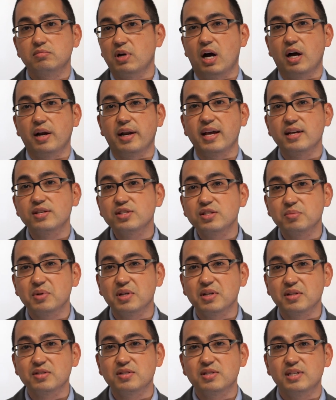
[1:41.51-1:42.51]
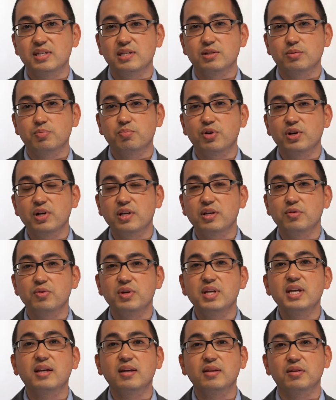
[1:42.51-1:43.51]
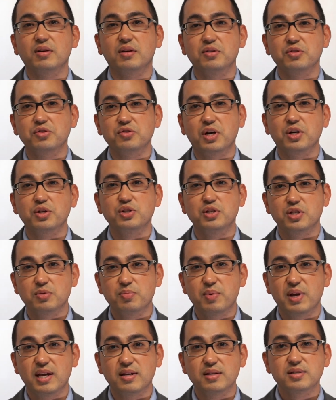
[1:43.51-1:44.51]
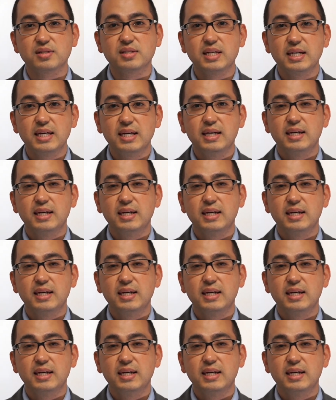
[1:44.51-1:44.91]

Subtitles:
on estimates is pretty unique in the construction space.